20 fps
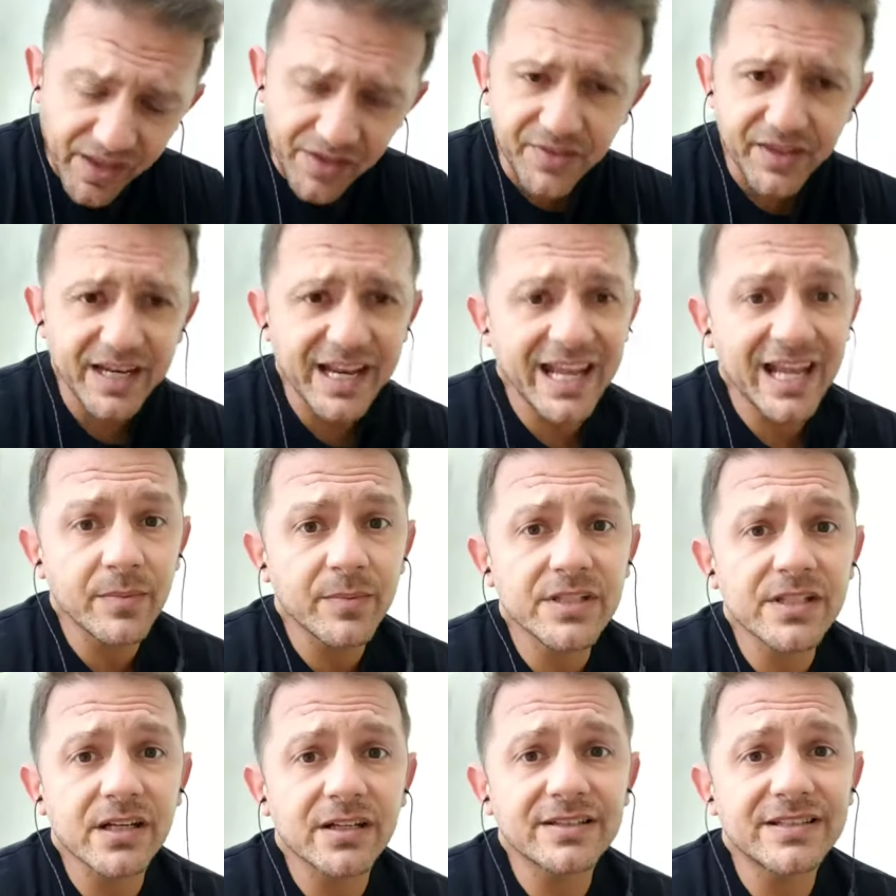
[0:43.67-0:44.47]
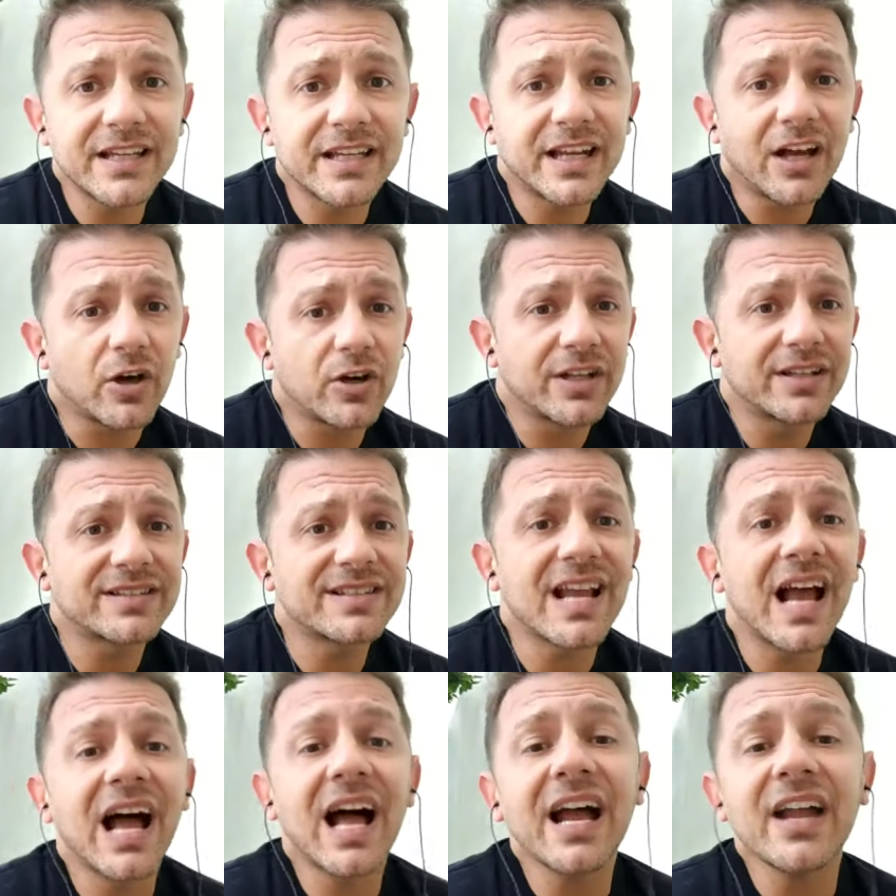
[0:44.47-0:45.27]
than Amazon did on
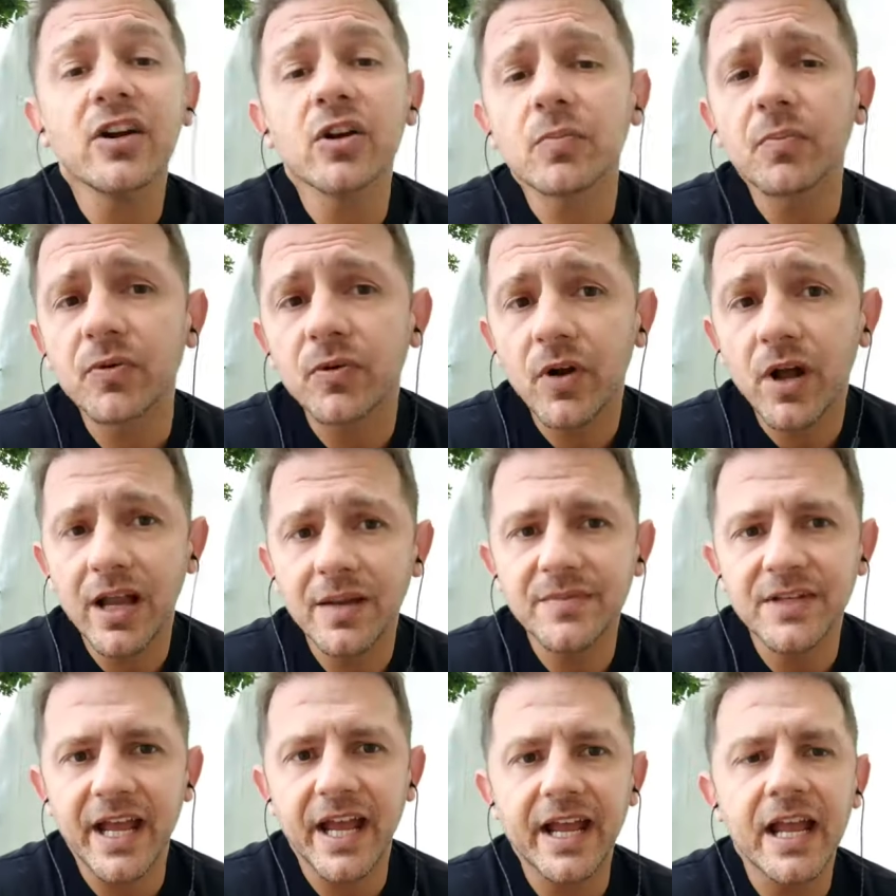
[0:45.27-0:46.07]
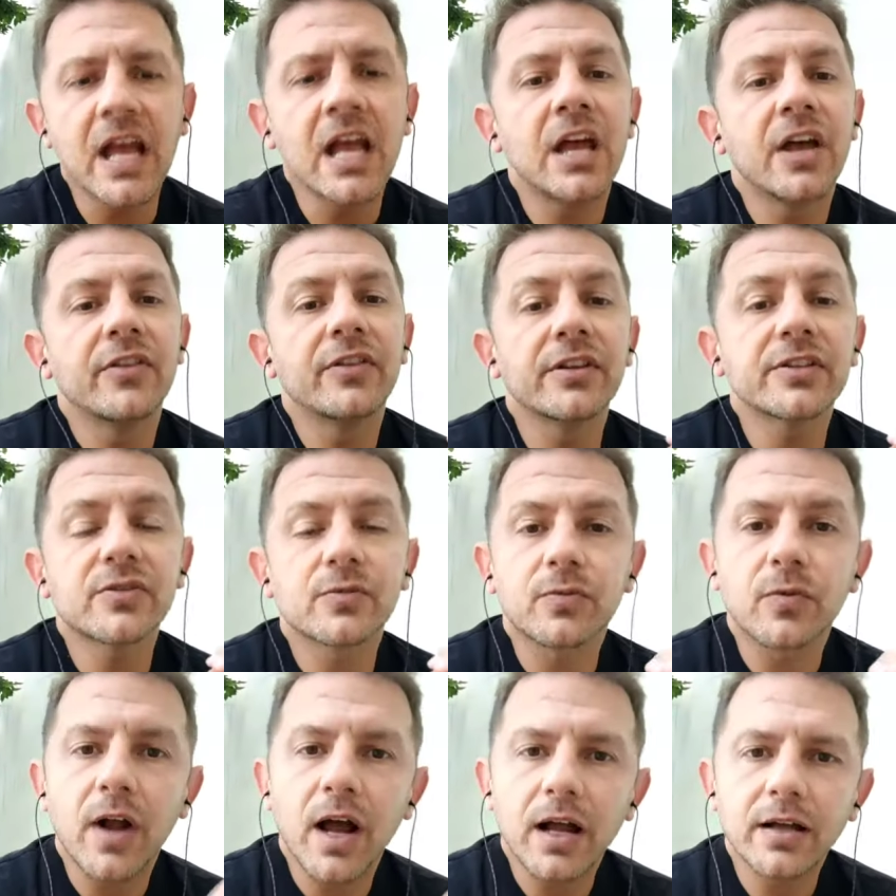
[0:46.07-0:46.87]
entire Prime Day,
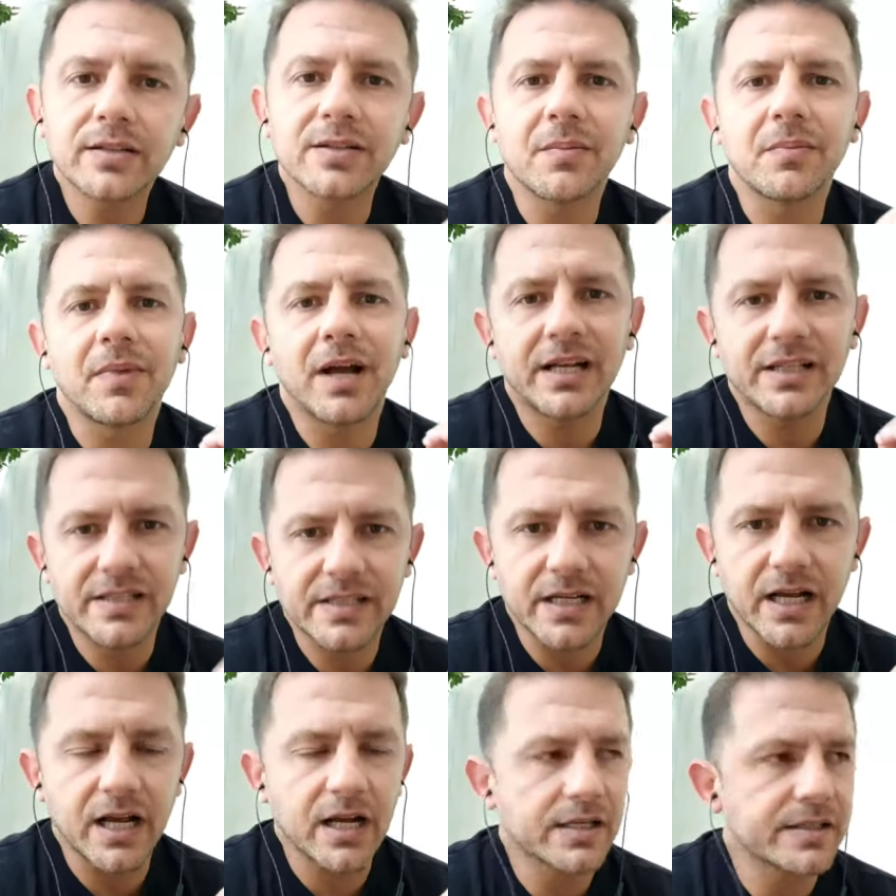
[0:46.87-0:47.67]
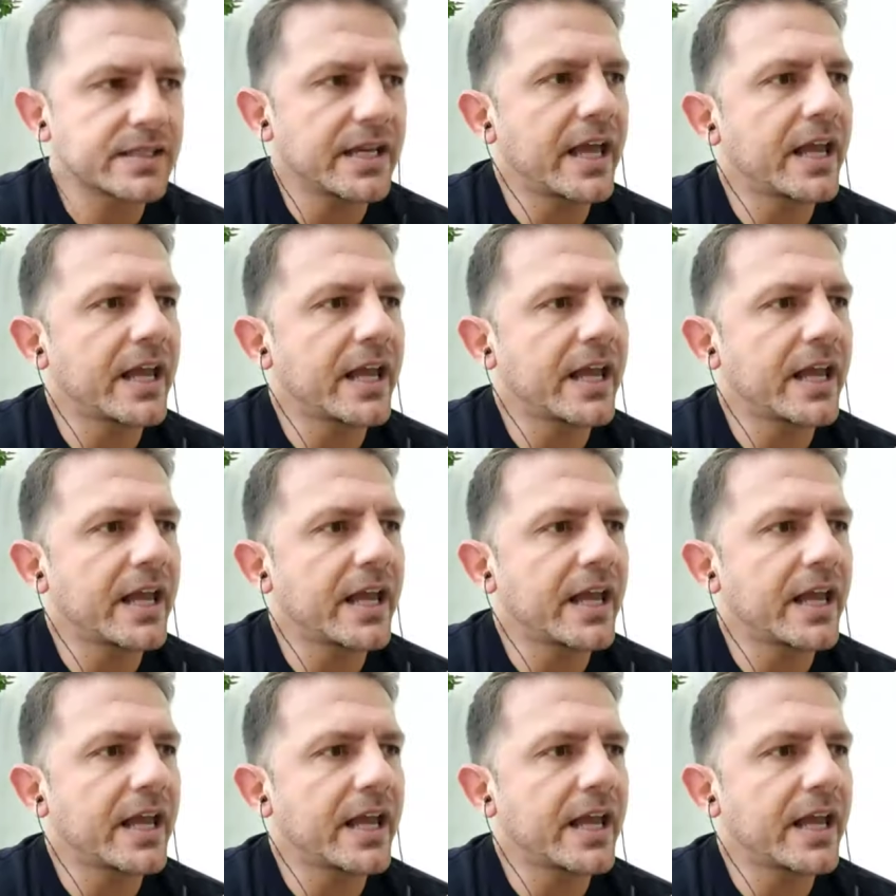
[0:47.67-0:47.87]
this rocked my socks.